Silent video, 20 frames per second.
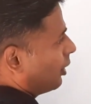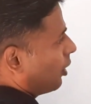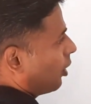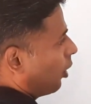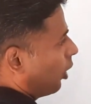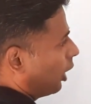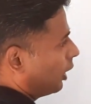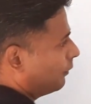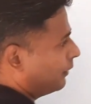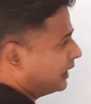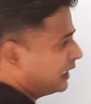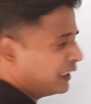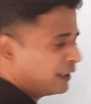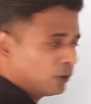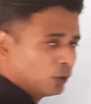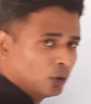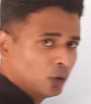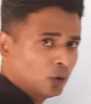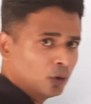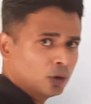All we need to
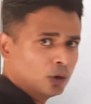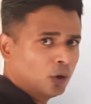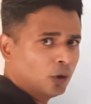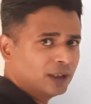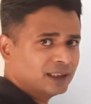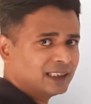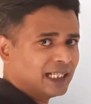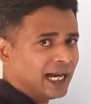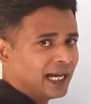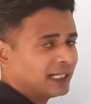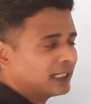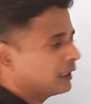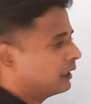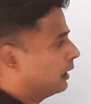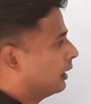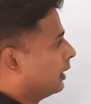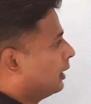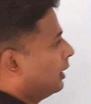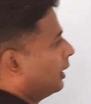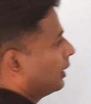know is the angle.
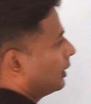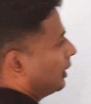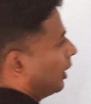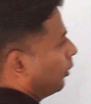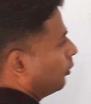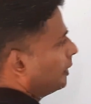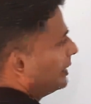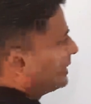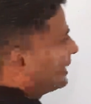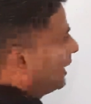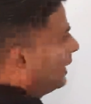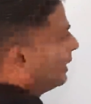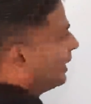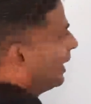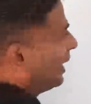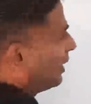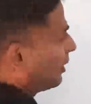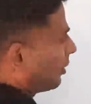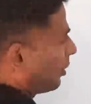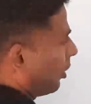Now this
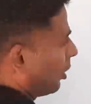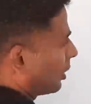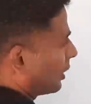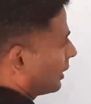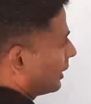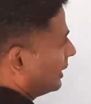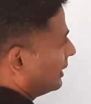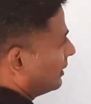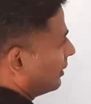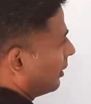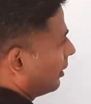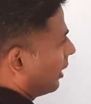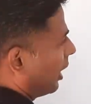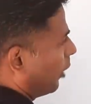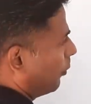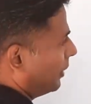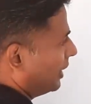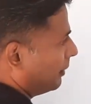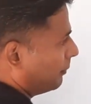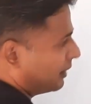entire clock, in how
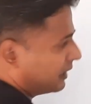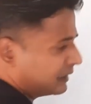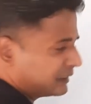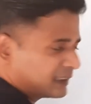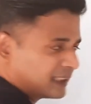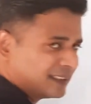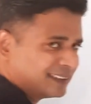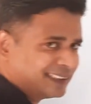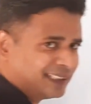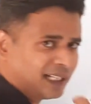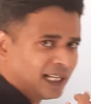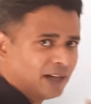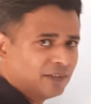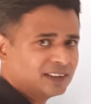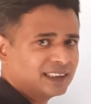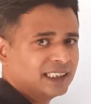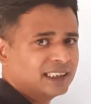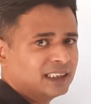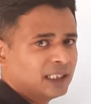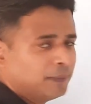many minutes does it have?
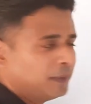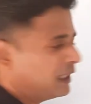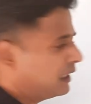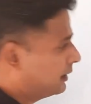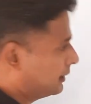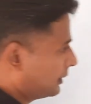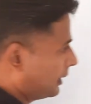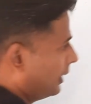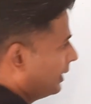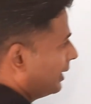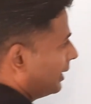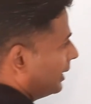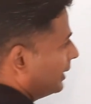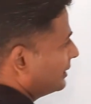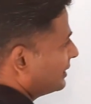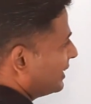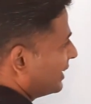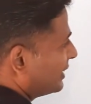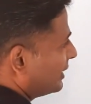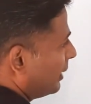60 minutes. In
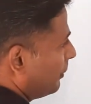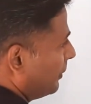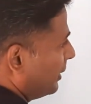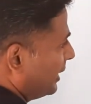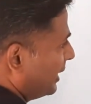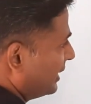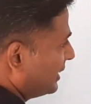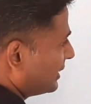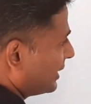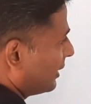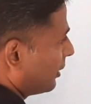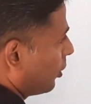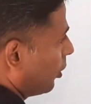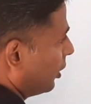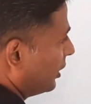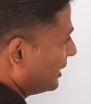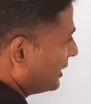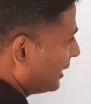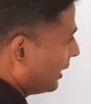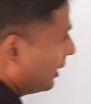60 minutes it goes